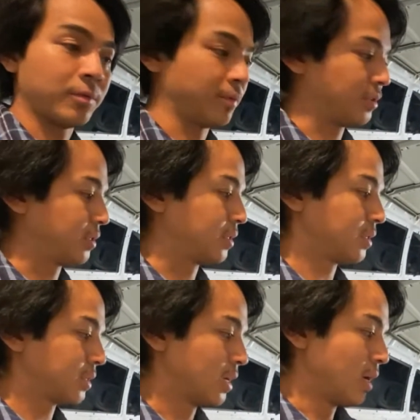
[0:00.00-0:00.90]
which
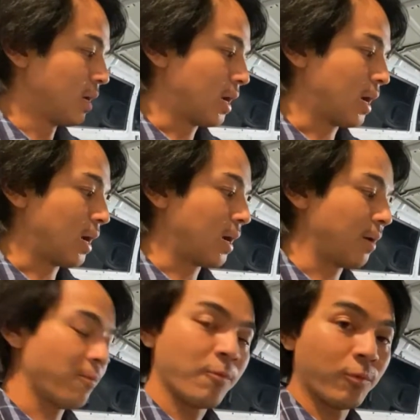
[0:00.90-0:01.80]
is uh,
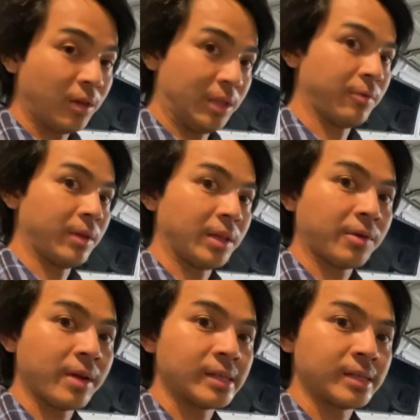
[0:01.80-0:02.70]
really, really
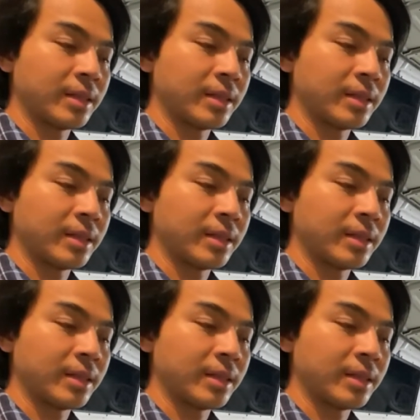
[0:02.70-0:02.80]
crazy.